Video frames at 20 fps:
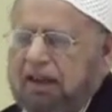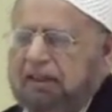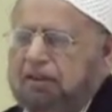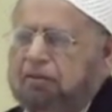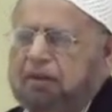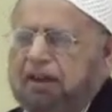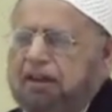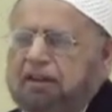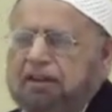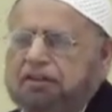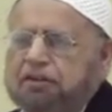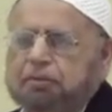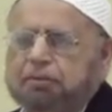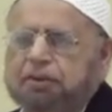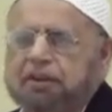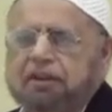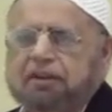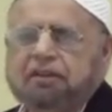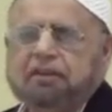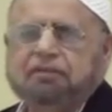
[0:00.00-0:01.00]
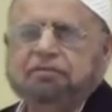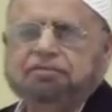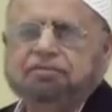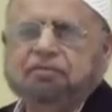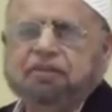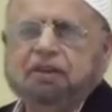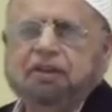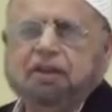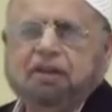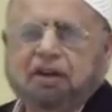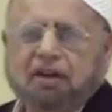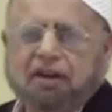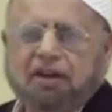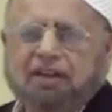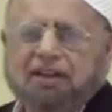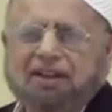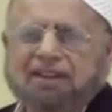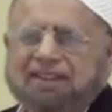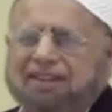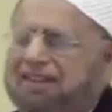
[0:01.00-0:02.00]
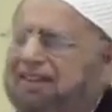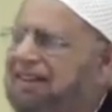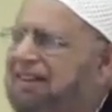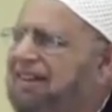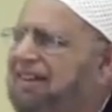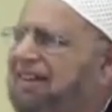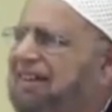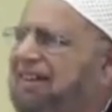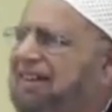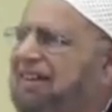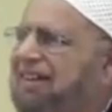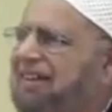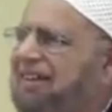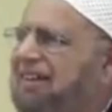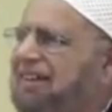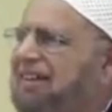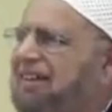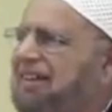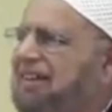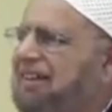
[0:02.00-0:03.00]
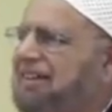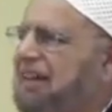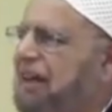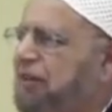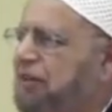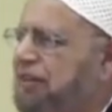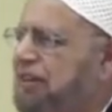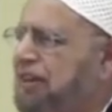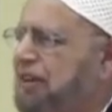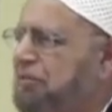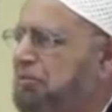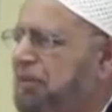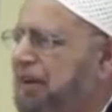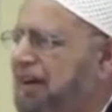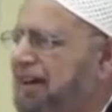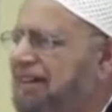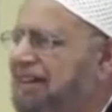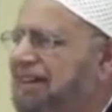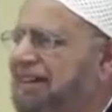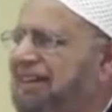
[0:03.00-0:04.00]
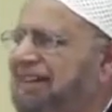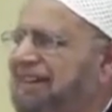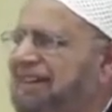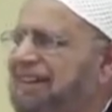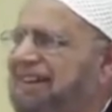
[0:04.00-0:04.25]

and the man disappeared with the car. Never came back.